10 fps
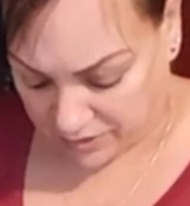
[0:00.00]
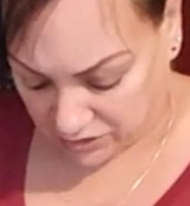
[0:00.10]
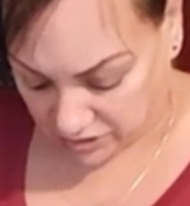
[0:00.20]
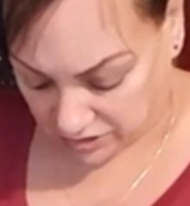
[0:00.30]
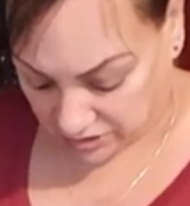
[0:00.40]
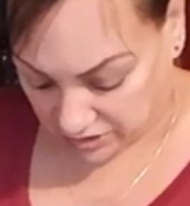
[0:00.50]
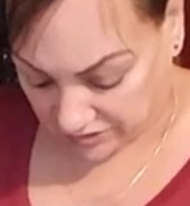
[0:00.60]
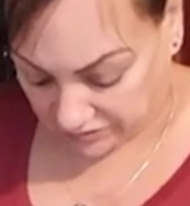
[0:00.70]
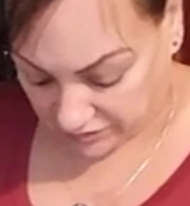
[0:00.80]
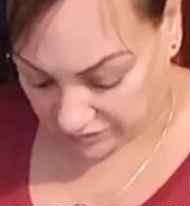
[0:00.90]
I mentioned in
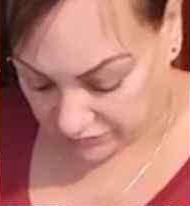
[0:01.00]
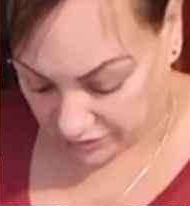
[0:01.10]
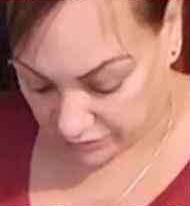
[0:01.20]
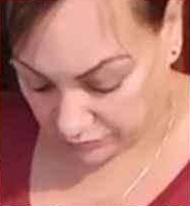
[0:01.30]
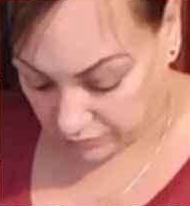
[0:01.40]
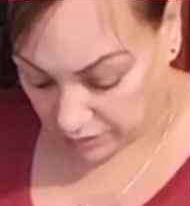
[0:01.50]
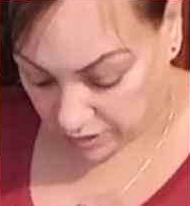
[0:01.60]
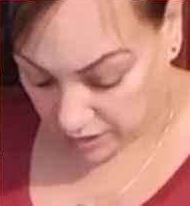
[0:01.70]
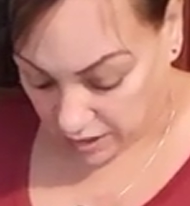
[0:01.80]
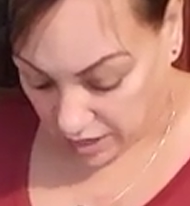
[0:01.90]
yesterday's video,
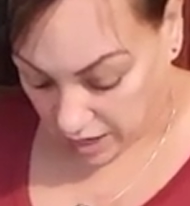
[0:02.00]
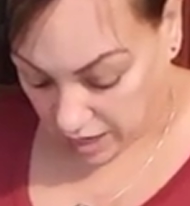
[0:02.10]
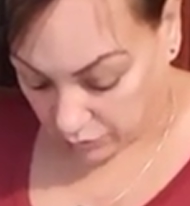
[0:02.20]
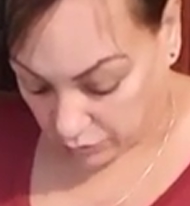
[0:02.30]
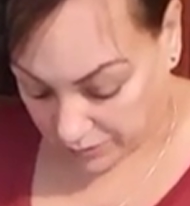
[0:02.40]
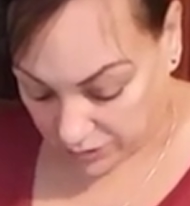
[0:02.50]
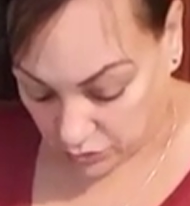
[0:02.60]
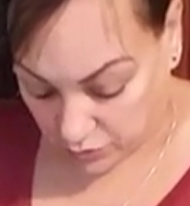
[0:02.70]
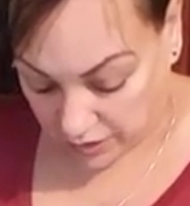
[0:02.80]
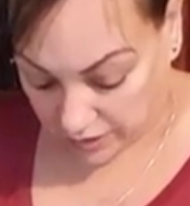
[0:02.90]
I will be
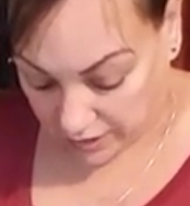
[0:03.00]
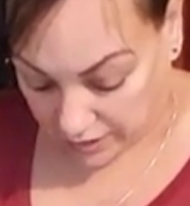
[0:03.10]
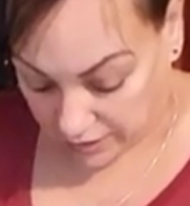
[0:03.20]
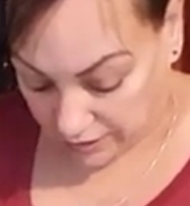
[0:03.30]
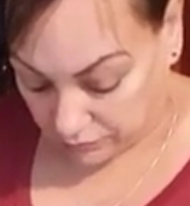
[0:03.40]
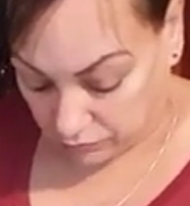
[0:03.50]
doing a,